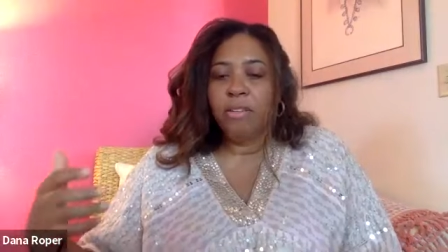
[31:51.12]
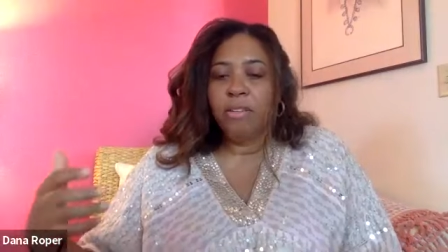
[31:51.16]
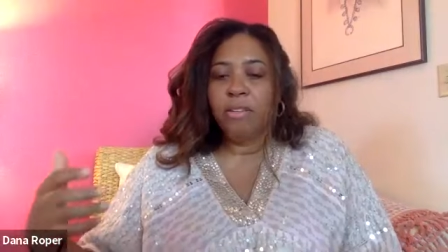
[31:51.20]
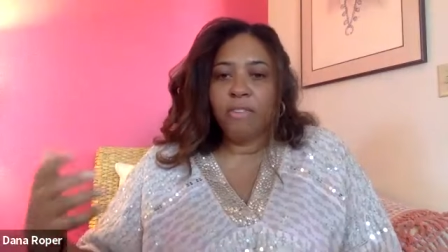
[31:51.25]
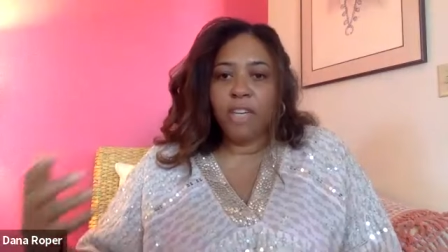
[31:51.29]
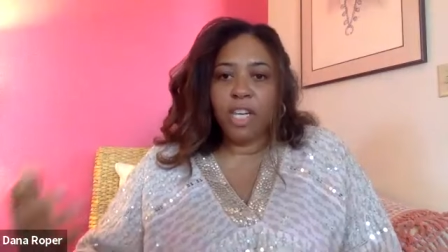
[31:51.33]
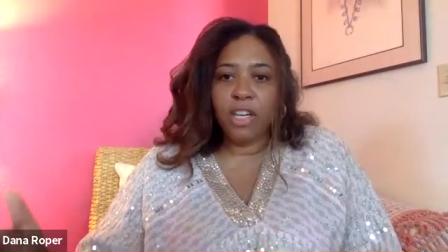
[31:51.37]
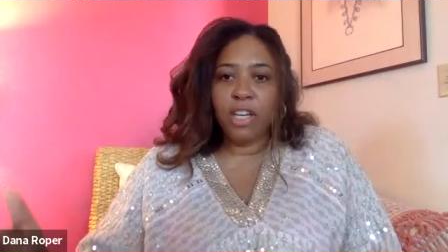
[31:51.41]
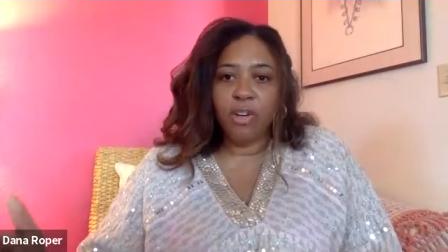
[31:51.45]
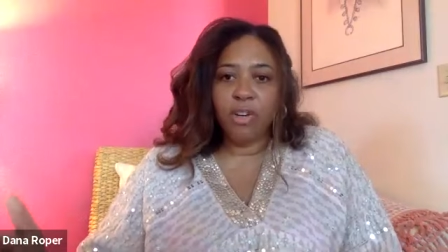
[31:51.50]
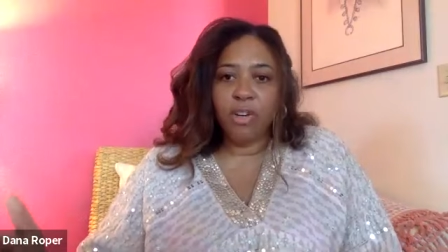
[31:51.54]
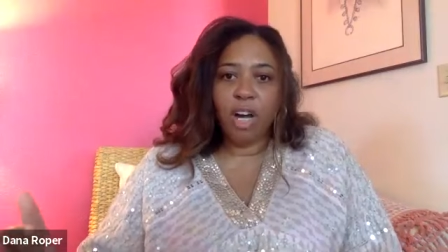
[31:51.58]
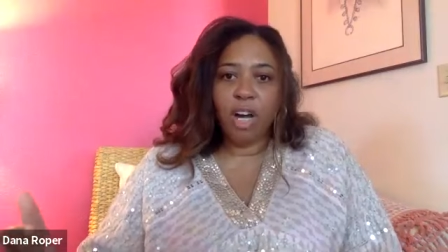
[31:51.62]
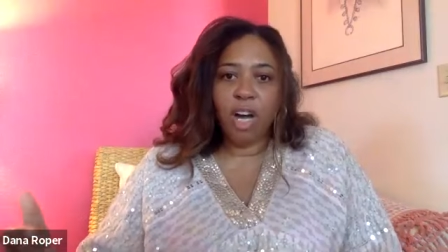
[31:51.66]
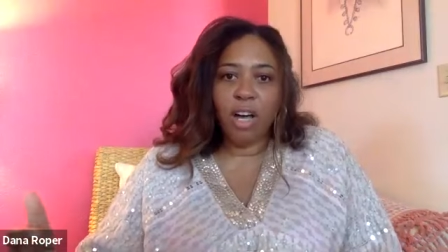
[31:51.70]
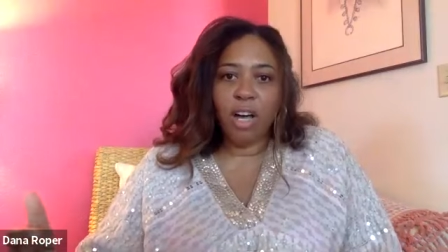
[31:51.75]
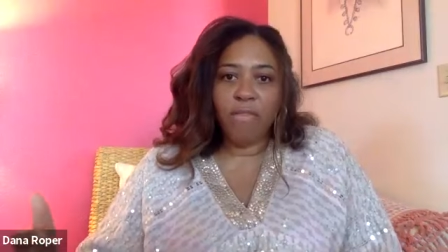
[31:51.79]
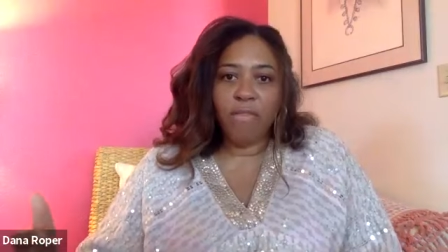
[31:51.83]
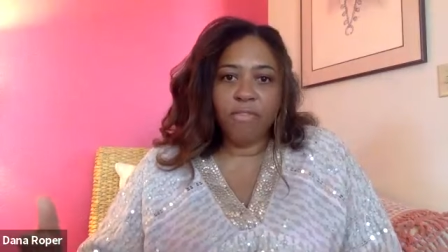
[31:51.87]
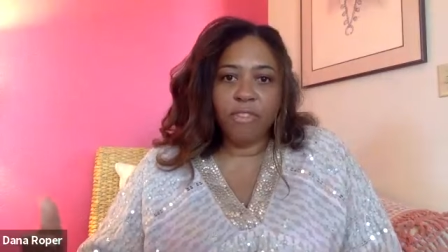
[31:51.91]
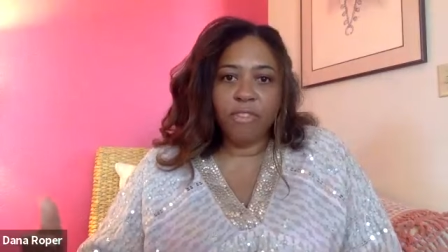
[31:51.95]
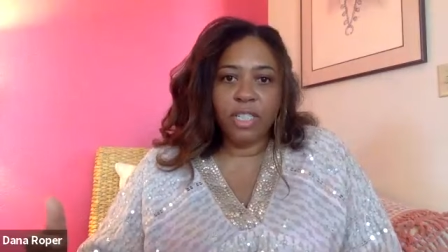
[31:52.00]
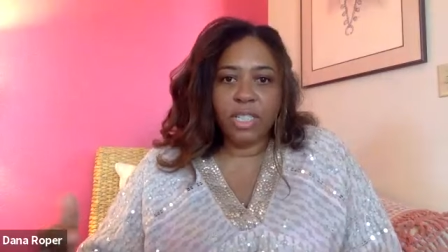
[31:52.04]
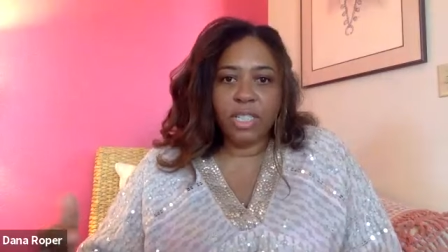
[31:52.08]
video
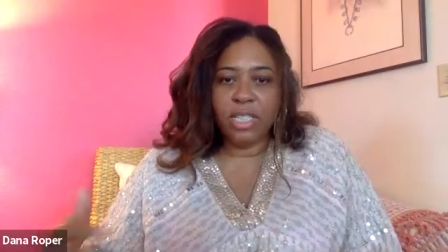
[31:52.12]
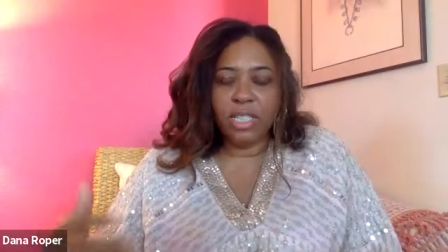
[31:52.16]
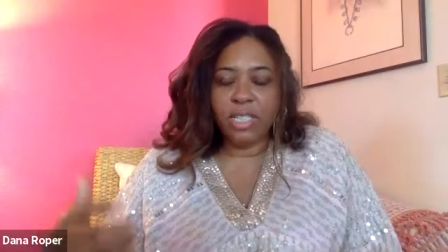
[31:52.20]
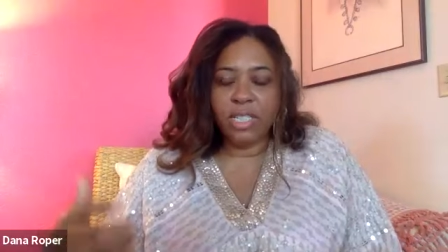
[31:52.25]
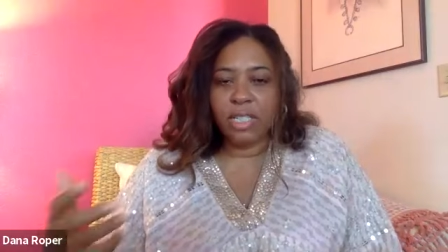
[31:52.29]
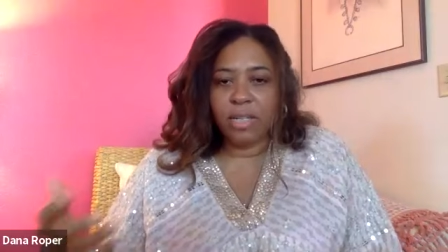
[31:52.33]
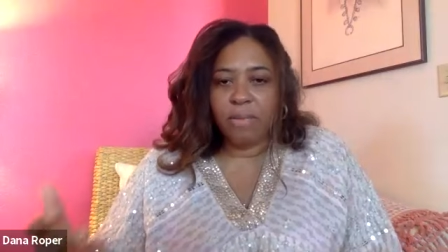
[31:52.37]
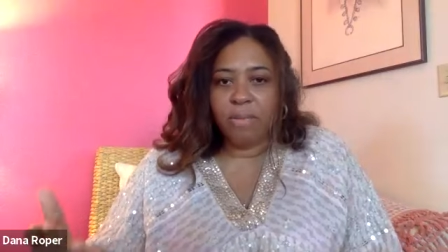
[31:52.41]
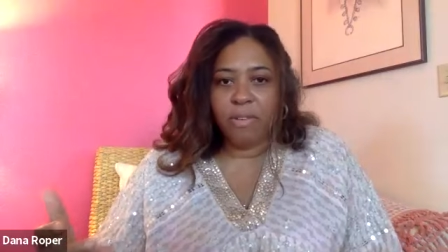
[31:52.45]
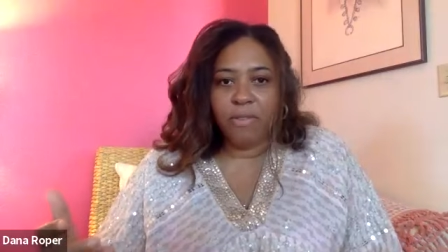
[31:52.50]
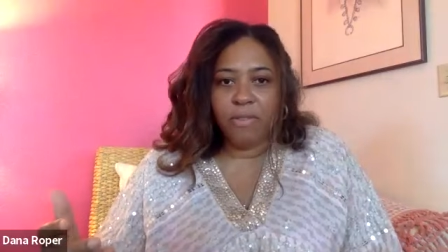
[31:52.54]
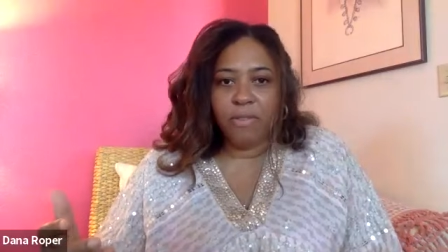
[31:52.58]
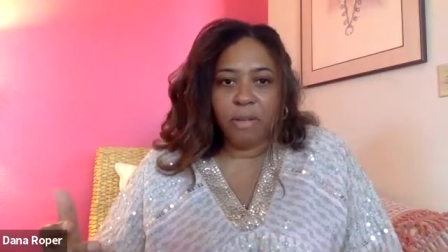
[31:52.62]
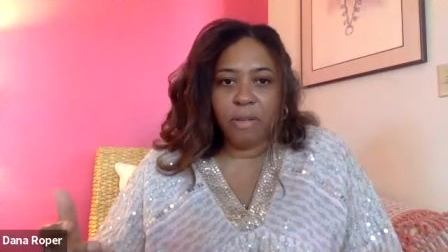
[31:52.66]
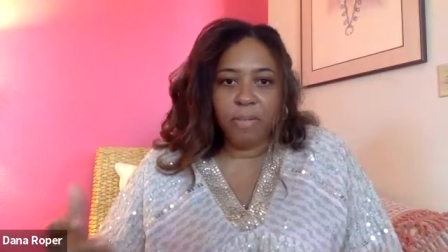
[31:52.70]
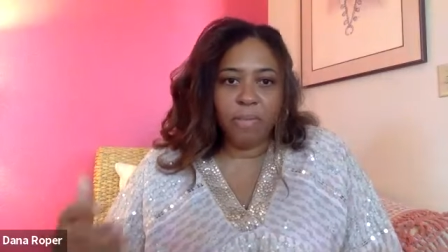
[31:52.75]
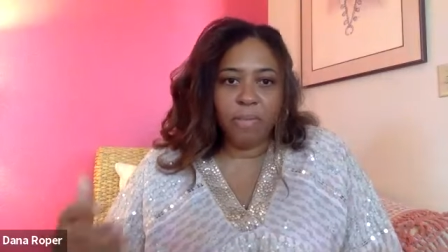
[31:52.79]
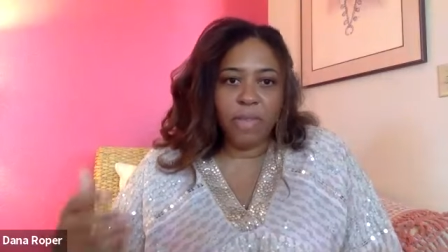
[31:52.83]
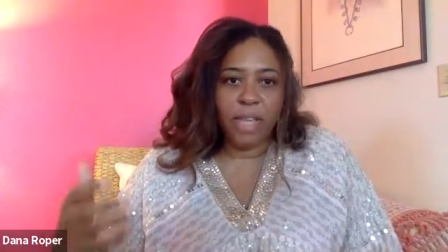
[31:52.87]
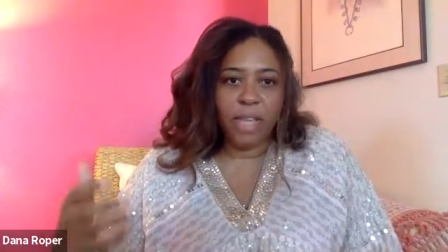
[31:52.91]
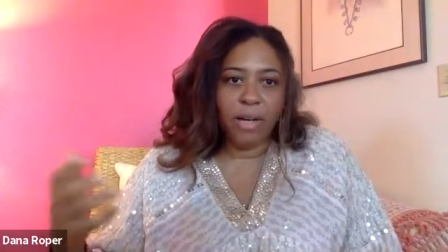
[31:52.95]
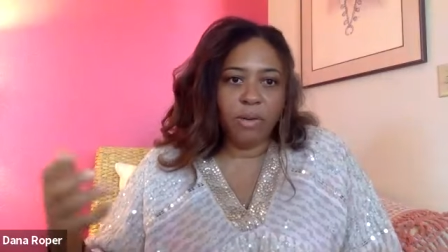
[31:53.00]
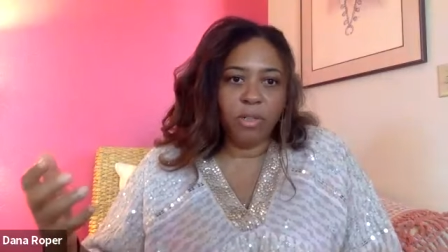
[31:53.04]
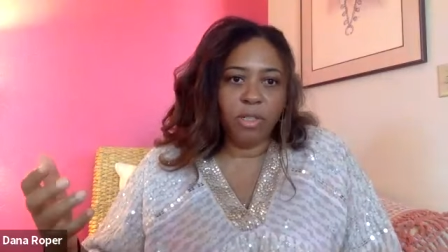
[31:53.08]
conferencing, some of them
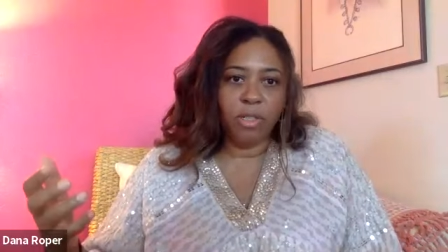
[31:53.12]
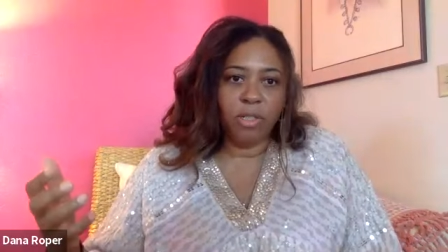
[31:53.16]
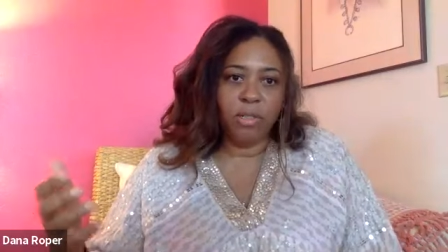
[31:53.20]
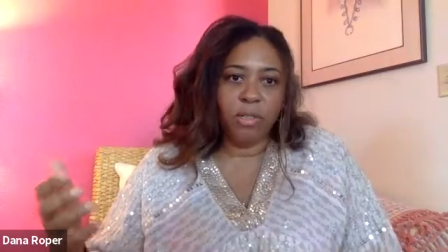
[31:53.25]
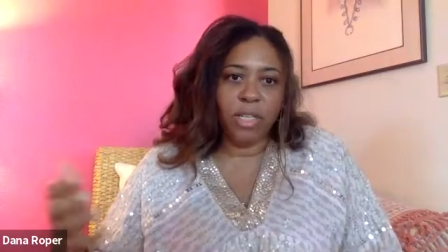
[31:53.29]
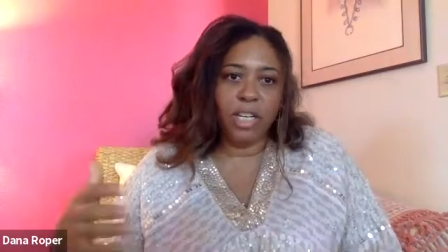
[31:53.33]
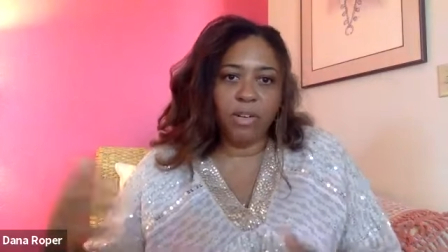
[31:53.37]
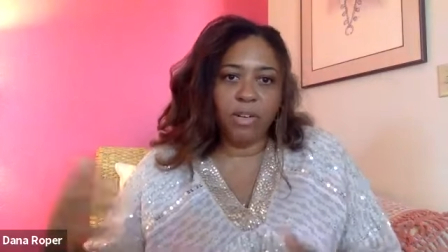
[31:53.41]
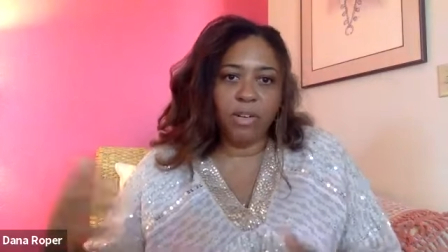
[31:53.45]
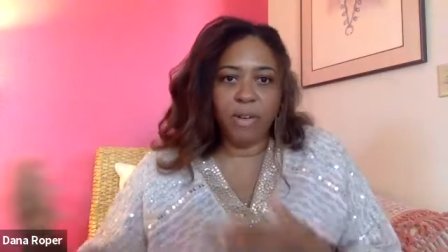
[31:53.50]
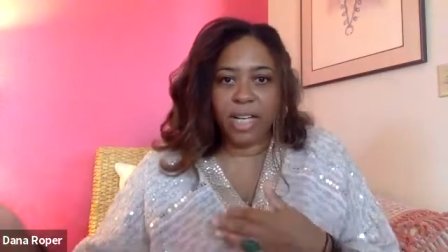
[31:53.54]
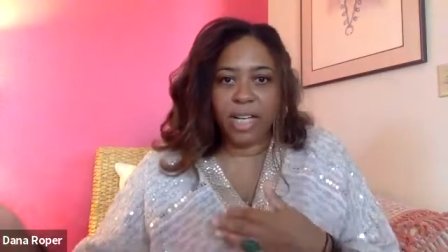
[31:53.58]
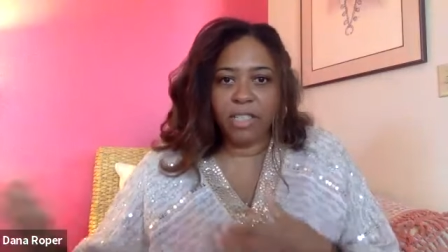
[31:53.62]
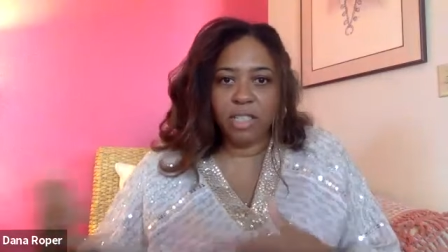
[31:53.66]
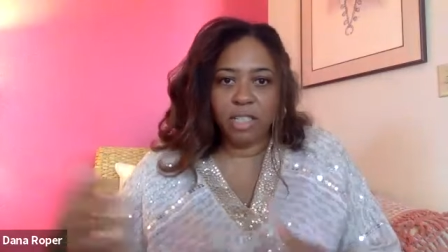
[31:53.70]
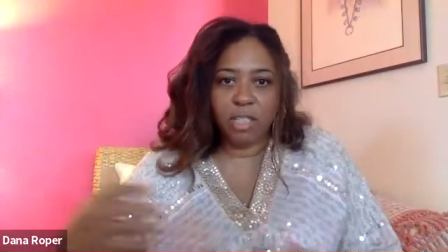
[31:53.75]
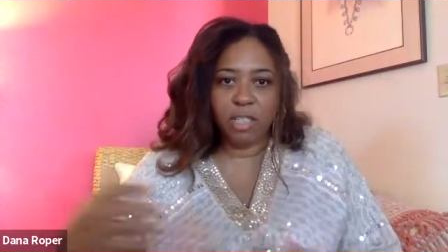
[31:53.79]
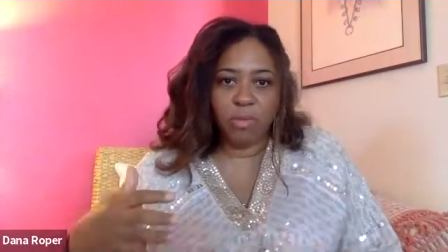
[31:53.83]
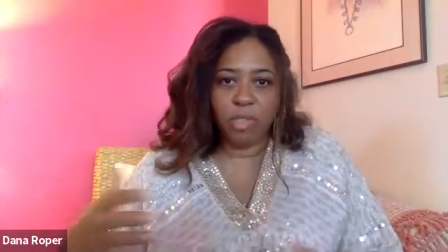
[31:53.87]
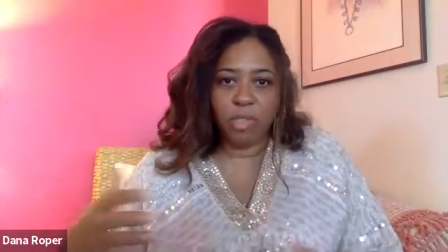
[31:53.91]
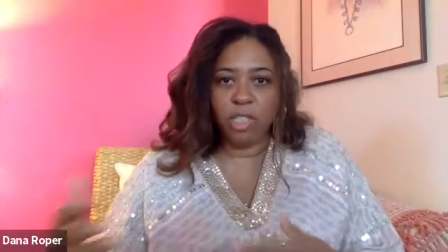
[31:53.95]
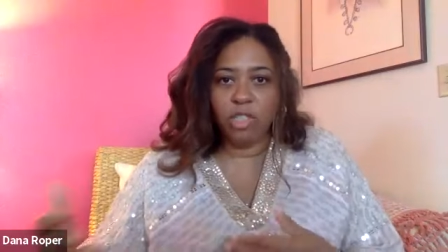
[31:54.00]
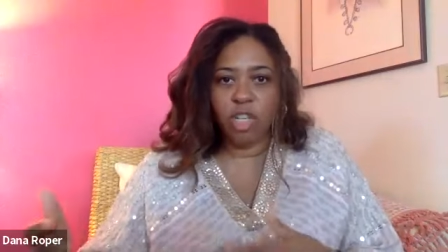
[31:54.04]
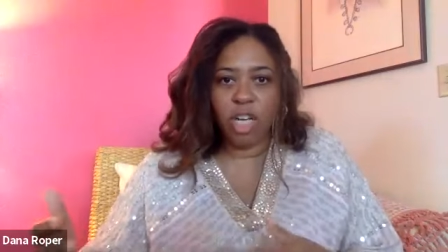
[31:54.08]
that were
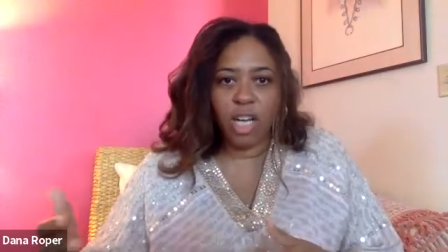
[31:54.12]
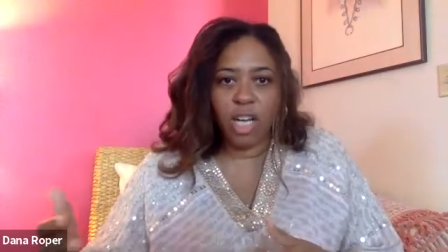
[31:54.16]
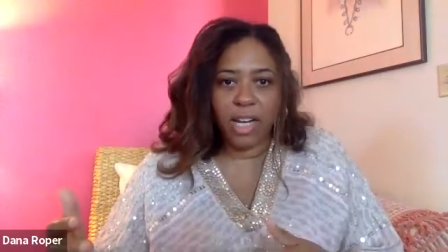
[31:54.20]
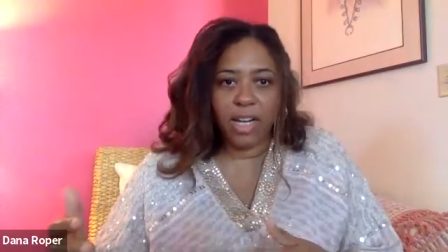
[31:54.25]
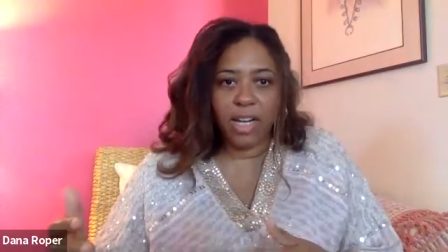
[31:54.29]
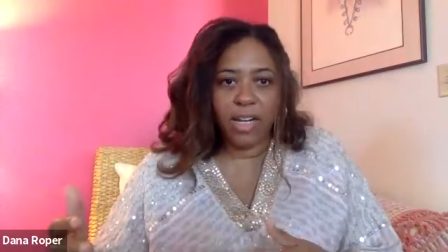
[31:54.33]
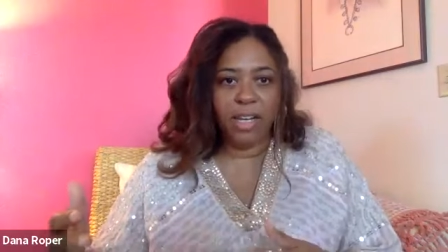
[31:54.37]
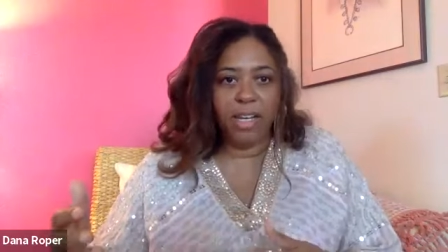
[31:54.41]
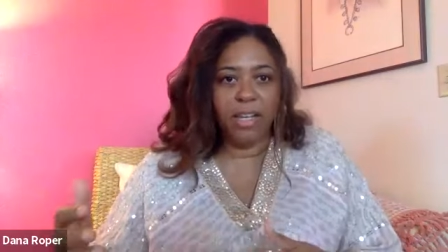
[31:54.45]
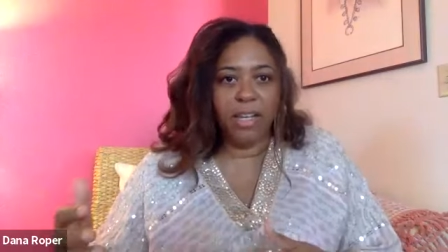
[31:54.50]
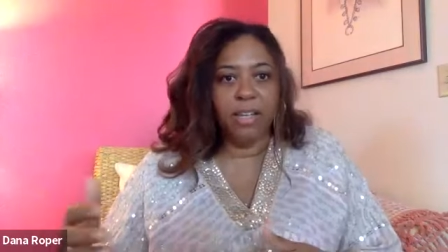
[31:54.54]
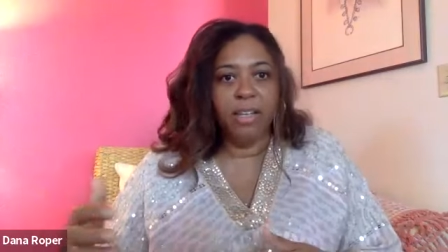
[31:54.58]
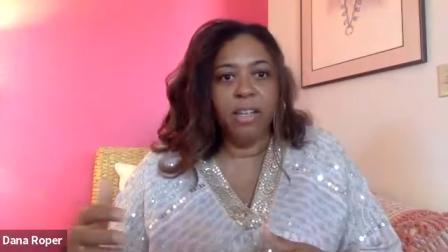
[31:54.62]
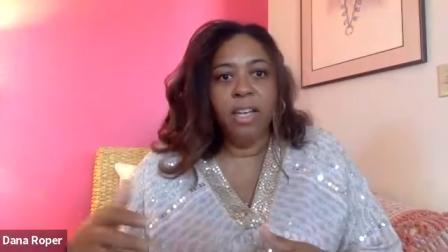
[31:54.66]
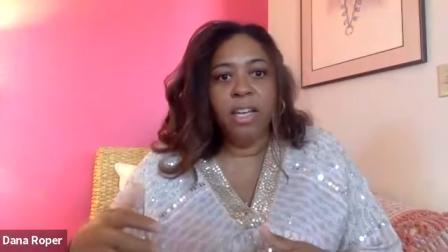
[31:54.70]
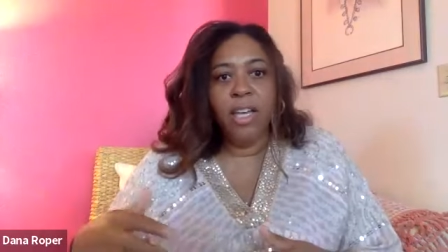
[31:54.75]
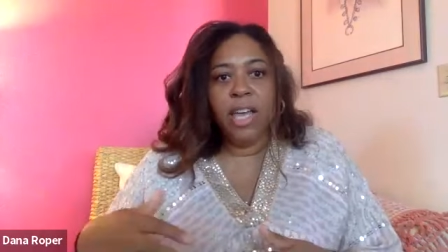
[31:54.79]
interacting with China,